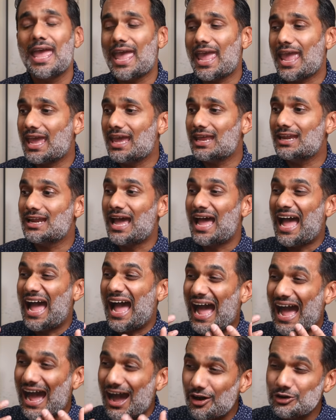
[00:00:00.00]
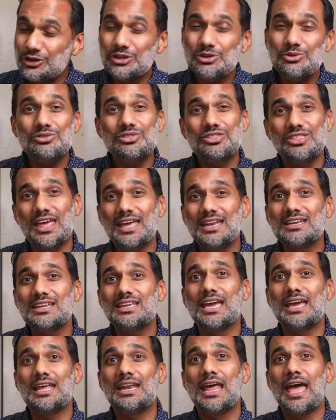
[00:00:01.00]
And how do you then
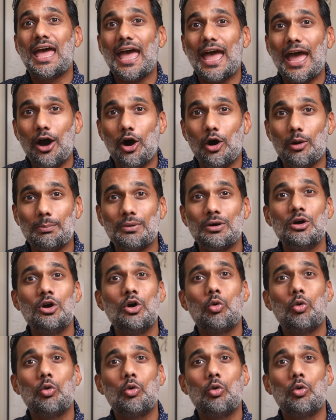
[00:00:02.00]
get help?